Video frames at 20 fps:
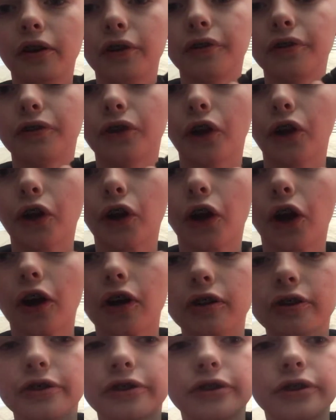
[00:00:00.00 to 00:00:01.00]
dirt
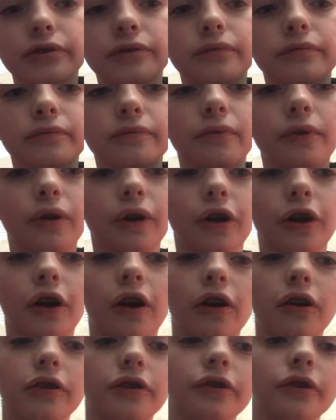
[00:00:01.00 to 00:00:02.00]
cars, or
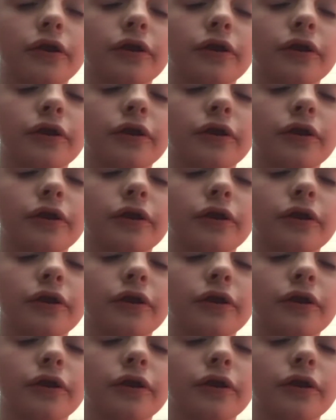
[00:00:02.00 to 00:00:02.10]
cars